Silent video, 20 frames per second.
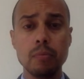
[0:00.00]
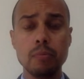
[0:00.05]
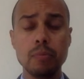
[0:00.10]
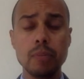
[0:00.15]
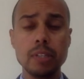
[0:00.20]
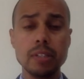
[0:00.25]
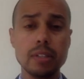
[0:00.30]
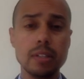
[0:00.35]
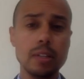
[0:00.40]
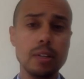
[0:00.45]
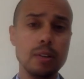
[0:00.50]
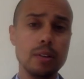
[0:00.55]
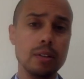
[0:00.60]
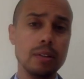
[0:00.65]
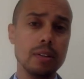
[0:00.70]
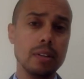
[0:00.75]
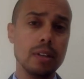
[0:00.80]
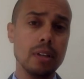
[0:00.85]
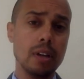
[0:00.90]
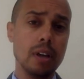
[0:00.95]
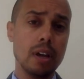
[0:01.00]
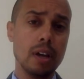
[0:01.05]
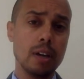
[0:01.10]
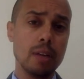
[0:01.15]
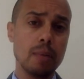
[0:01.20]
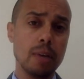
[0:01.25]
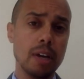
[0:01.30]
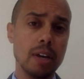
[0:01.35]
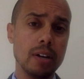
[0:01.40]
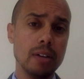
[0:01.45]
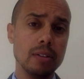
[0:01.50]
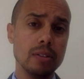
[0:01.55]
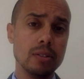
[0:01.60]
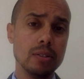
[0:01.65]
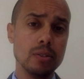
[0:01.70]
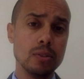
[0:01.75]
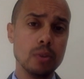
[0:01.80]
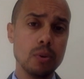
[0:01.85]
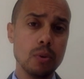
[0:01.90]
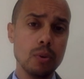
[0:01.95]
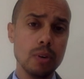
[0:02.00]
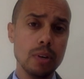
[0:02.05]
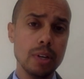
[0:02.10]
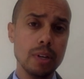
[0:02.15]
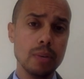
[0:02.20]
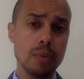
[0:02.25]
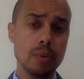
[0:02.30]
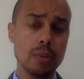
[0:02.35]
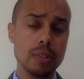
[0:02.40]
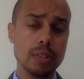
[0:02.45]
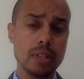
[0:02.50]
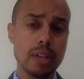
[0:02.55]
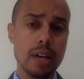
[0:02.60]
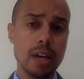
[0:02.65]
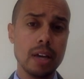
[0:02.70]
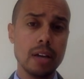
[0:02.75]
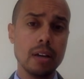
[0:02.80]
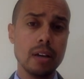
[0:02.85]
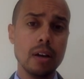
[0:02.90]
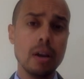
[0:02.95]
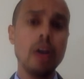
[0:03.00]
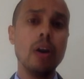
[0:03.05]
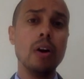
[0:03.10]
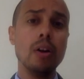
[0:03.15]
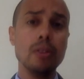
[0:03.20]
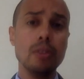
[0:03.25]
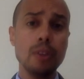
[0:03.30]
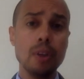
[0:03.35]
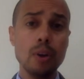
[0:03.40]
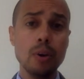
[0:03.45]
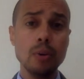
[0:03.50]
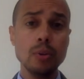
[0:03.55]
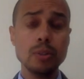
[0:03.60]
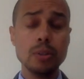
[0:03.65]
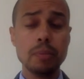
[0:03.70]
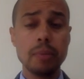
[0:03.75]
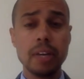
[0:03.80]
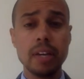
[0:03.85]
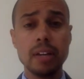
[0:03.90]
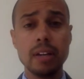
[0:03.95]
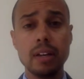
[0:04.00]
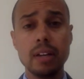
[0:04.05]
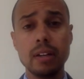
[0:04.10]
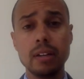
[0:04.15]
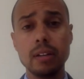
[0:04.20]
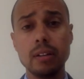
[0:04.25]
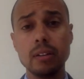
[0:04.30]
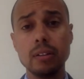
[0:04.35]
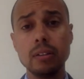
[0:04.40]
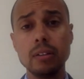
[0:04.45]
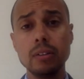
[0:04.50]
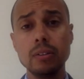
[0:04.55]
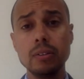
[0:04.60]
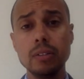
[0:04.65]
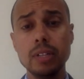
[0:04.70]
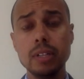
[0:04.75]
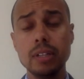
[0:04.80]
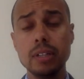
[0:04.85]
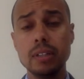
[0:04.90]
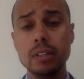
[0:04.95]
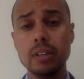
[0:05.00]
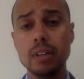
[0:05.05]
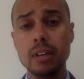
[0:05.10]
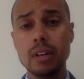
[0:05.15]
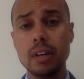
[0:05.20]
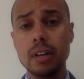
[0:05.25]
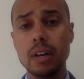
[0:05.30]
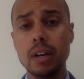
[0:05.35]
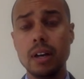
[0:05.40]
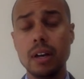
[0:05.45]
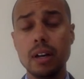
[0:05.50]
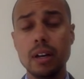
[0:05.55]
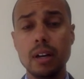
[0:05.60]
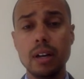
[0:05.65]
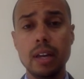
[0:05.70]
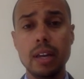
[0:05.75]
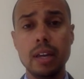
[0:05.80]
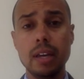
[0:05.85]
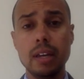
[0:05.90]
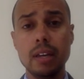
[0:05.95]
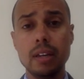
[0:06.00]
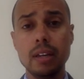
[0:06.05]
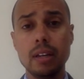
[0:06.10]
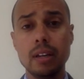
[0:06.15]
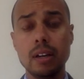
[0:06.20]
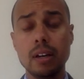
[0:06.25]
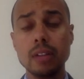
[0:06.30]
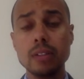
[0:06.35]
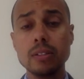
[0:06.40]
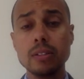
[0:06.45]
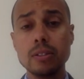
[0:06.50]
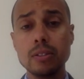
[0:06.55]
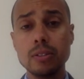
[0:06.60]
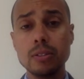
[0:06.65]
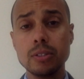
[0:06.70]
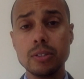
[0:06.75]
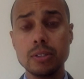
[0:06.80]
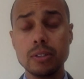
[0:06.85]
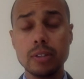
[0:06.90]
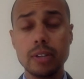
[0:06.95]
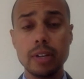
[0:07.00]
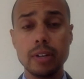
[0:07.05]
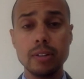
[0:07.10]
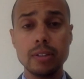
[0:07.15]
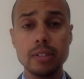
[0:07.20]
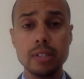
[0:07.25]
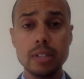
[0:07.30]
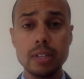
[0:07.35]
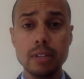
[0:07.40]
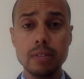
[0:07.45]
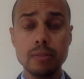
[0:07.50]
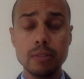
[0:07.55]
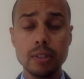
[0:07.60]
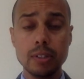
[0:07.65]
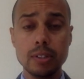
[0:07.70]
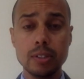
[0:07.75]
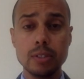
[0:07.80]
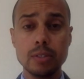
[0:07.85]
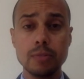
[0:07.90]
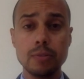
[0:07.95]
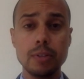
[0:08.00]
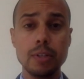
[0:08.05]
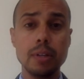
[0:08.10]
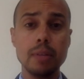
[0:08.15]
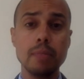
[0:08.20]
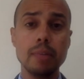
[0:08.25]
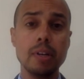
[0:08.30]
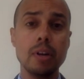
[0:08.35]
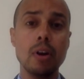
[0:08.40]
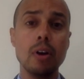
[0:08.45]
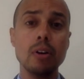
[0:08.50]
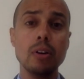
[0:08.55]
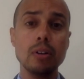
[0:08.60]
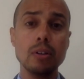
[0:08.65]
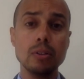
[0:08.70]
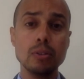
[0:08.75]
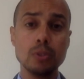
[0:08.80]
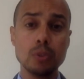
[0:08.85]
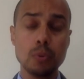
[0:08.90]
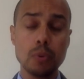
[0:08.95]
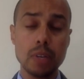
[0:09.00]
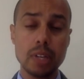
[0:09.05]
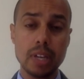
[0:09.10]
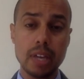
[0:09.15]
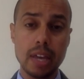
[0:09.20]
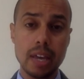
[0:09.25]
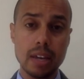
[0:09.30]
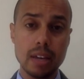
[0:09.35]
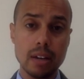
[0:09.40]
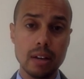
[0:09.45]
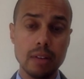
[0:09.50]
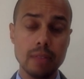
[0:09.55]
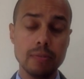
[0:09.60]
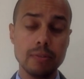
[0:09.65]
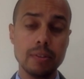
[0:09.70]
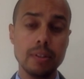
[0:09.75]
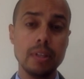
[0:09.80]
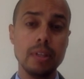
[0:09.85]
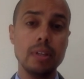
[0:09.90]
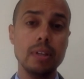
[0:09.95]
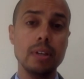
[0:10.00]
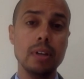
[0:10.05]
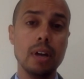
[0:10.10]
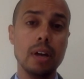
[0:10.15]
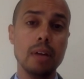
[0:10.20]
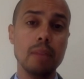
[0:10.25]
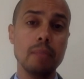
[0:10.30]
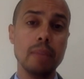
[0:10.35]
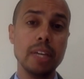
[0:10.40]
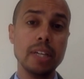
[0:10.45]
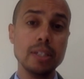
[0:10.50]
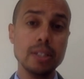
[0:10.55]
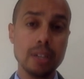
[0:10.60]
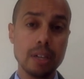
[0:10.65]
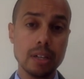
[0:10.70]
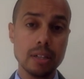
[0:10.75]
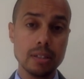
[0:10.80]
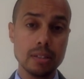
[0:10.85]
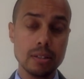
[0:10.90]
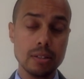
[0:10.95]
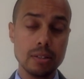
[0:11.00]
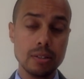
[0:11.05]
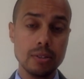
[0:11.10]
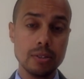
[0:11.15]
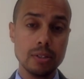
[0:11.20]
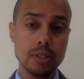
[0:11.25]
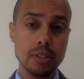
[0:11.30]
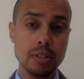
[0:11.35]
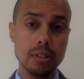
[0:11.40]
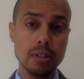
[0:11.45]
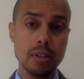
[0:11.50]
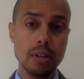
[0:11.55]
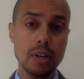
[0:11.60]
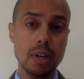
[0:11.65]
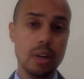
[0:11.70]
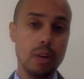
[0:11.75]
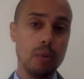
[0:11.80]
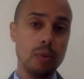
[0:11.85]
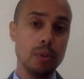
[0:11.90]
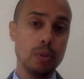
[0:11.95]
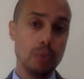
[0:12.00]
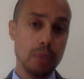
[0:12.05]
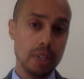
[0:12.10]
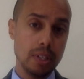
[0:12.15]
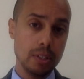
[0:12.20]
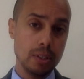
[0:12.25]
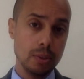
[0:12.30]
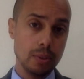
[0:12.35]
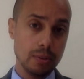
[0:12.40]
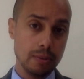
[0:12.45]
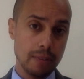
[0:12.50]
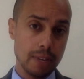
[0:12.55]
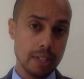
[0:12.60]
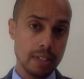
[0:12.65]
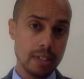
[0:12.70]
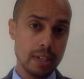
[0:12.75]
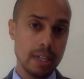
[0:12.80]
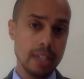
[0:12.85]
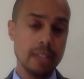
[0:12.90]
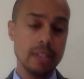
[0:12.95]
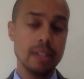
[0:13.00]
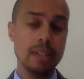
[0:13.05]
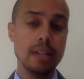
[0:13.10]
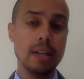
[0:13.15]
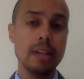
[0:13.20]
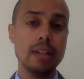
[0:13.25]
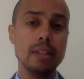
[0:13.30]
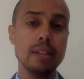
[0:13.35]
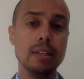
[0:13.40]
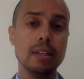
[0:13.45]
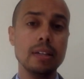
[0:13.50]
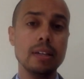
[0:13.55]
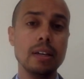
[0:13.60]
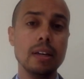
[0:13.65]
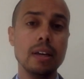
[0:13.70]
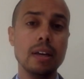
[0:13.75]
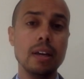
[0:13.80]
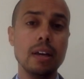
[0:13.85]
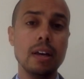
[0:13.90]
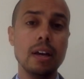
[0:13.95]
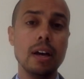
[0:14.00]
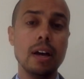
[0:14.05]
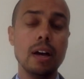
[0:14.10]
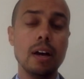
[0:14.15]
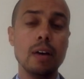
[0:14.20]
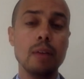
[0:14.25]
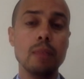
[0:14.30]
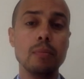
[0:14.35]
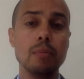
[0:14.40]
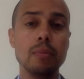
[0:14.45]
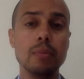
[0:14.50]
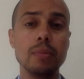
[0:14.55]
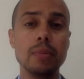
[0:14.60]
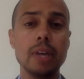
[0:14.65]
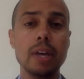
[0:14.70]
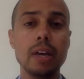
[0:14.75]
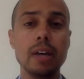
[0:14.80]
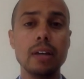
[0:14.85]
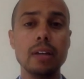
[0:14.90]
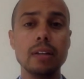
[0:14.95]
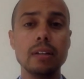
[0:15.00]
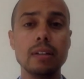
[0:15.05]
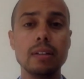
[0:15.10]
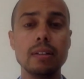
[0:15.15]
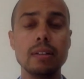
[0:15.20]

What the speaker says: Basically, the occupiers' story was that although Japan had included a constitutional guarantee of religious freedom in Article 28 of the MEIJI Constitution, which went into effect in 1890, that